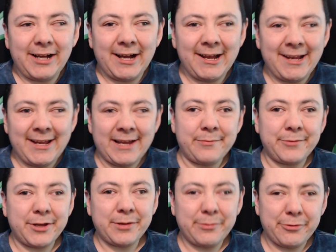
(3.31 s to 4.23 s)
I
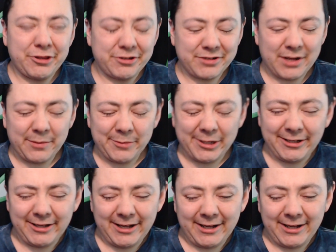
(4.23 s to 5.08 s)
am Gilbo the Shaman,